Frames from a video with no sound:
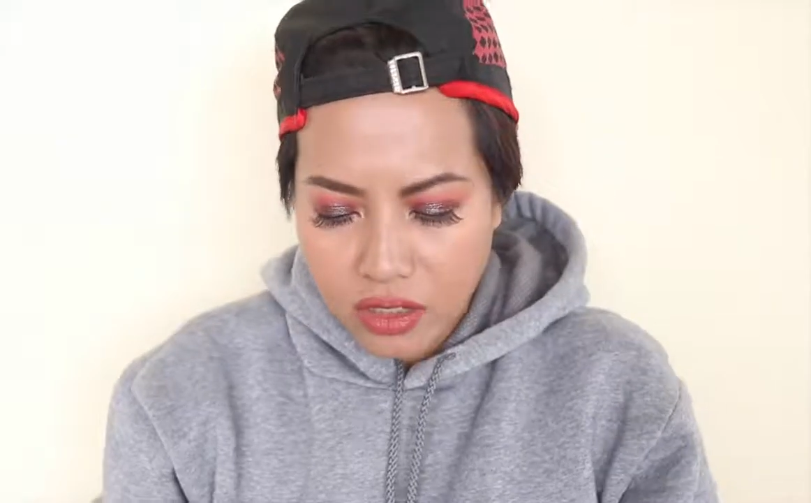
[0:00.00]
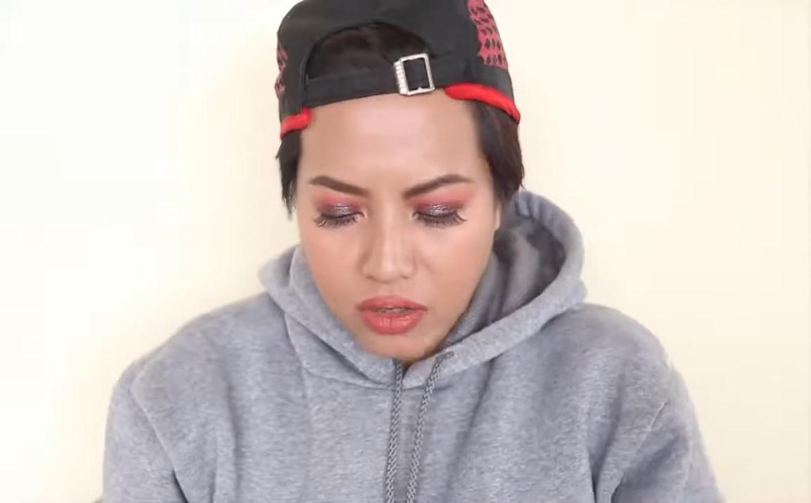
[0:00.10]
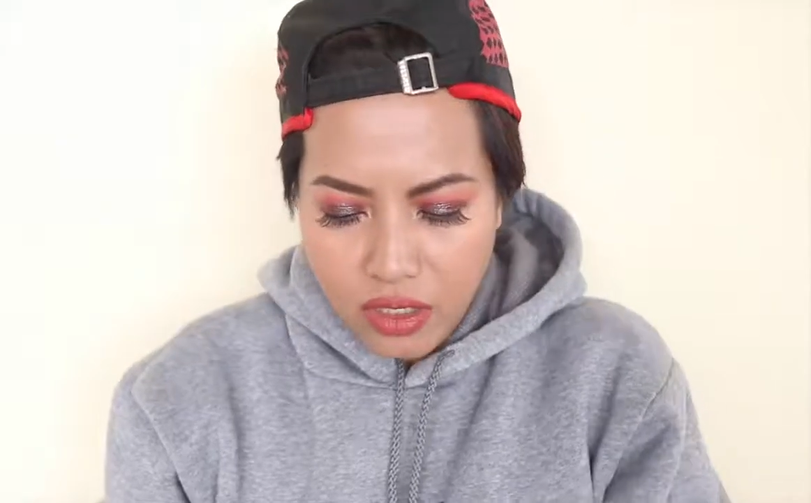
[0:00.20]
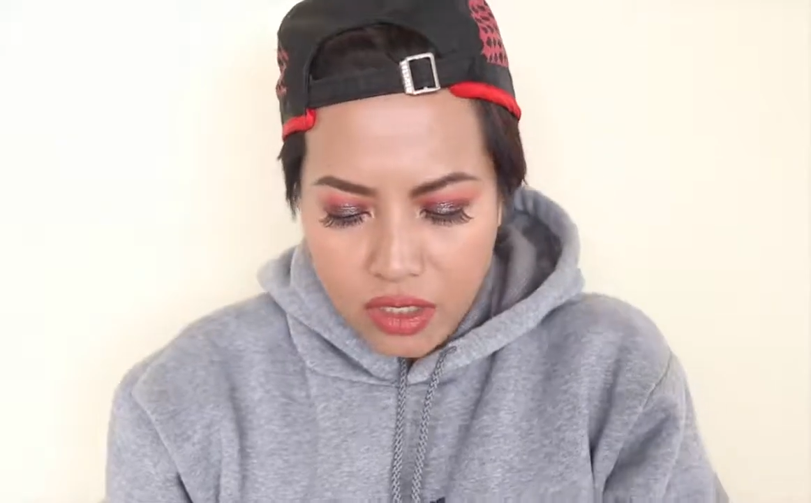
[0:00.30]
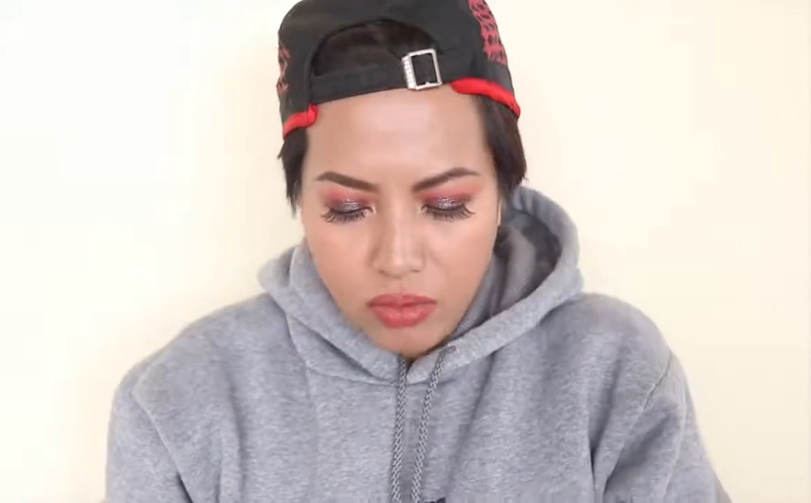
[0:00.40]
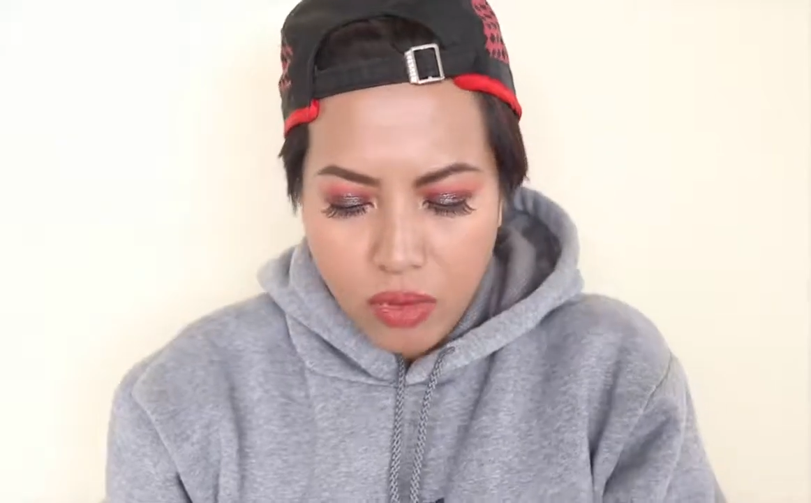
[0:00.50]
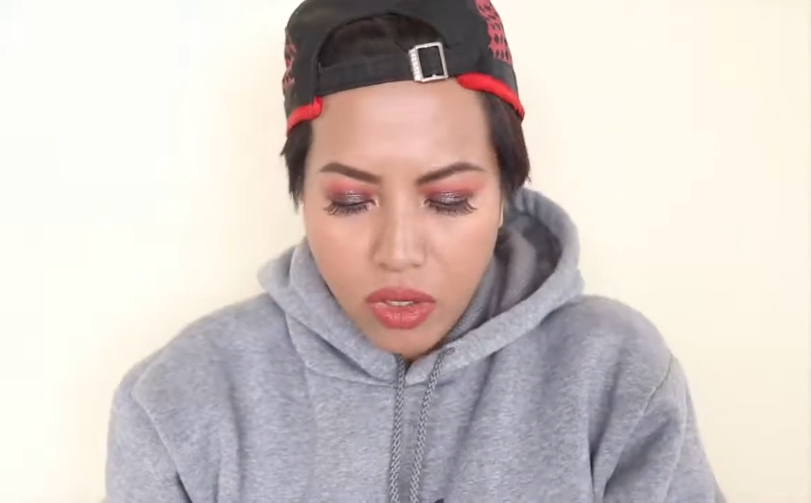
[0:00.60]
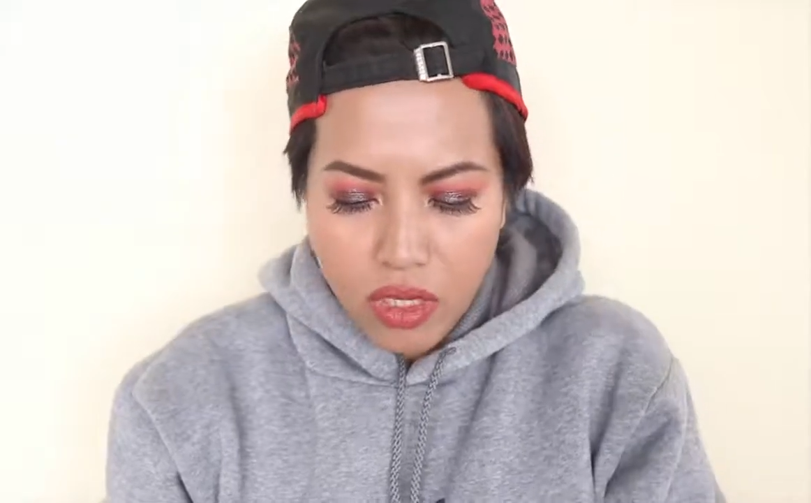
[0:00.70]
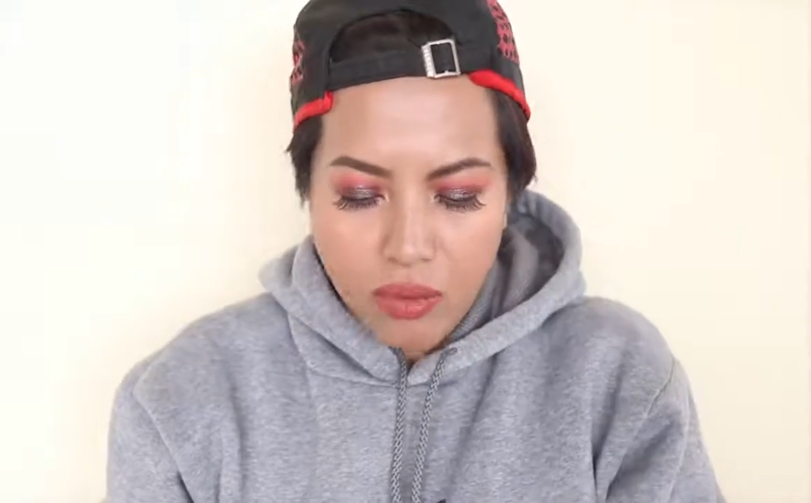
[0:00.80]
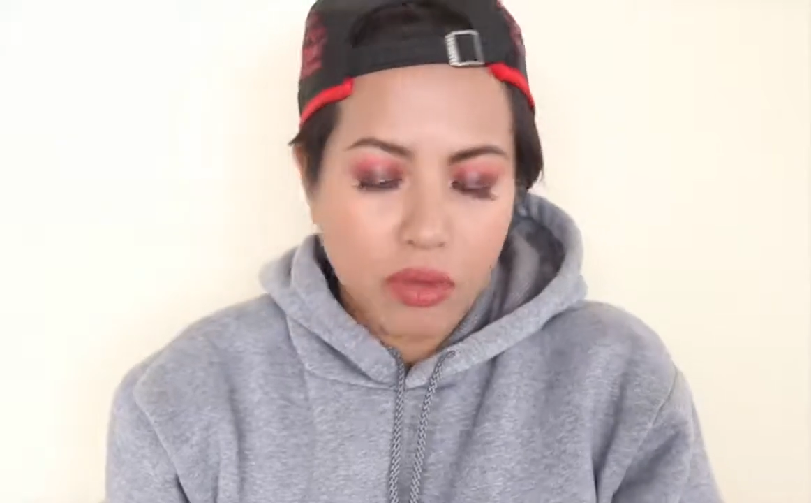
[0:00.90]
to this
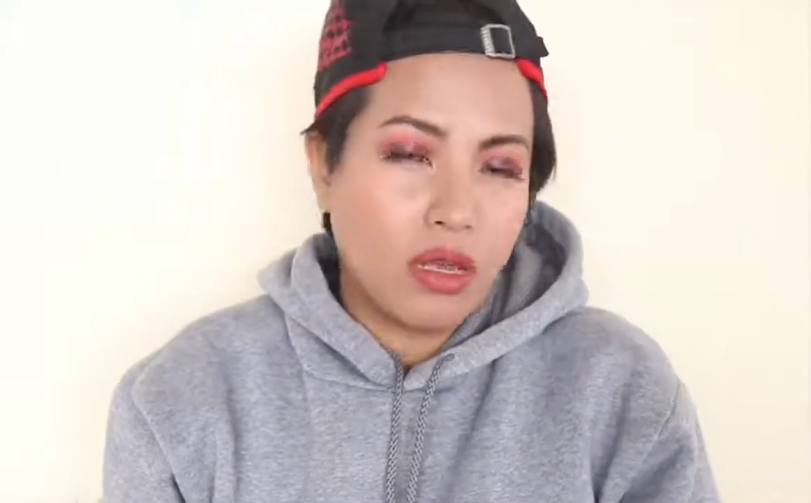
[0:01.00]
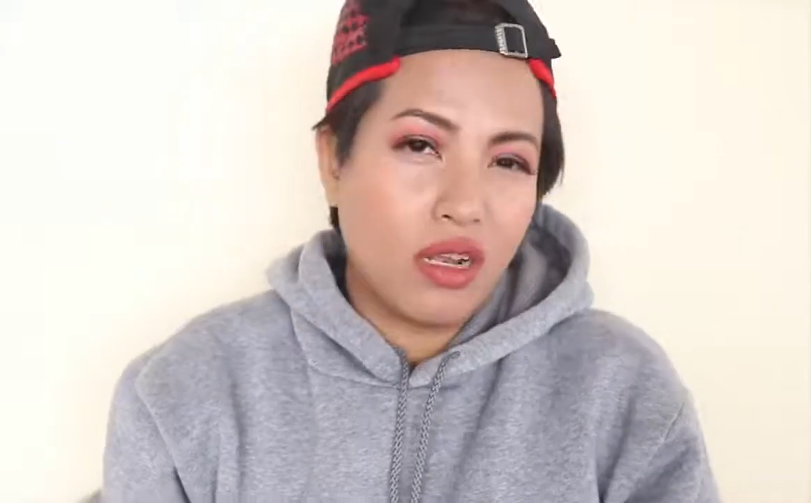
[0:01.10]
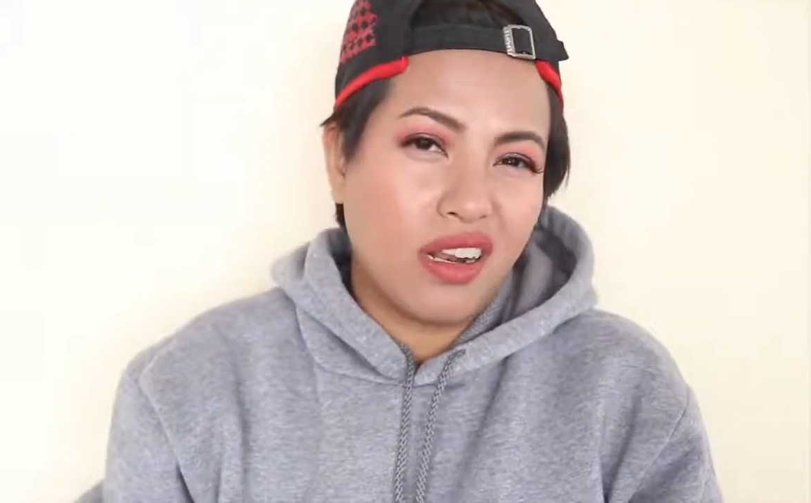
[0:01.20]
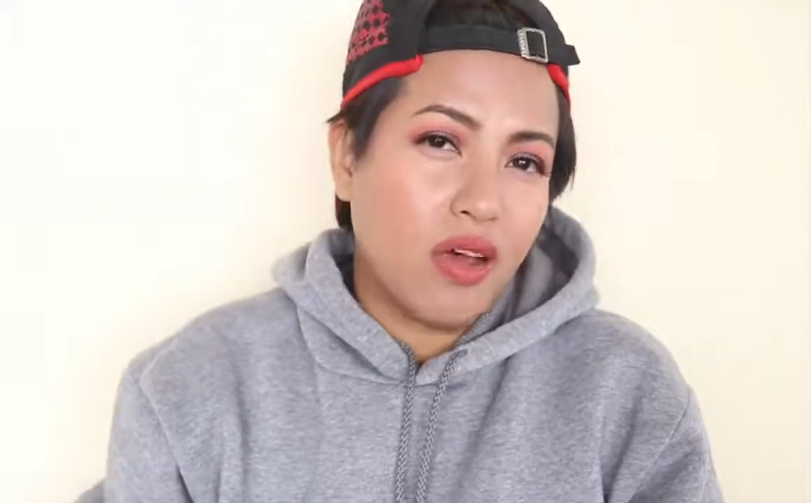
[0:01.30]
book club thing.